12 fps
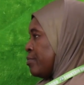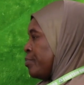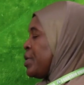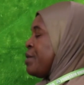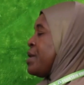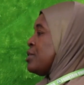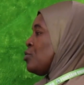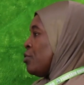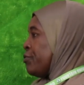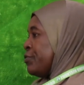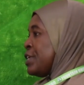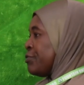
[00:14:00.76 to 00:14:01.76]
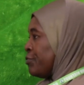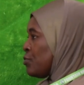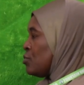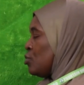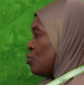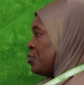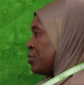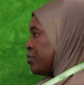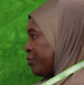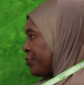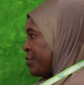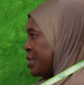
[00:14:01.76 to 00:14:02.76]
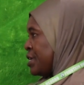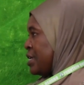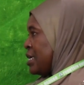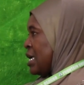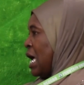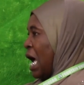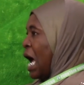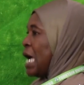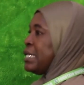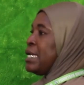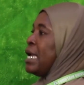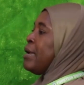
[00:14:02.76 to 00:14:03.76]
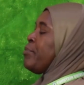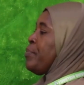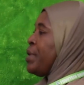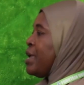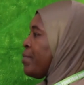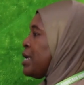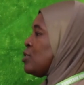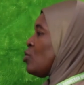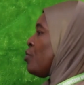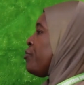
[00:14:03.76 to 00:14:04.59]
payment of the full tuition fee, and then payment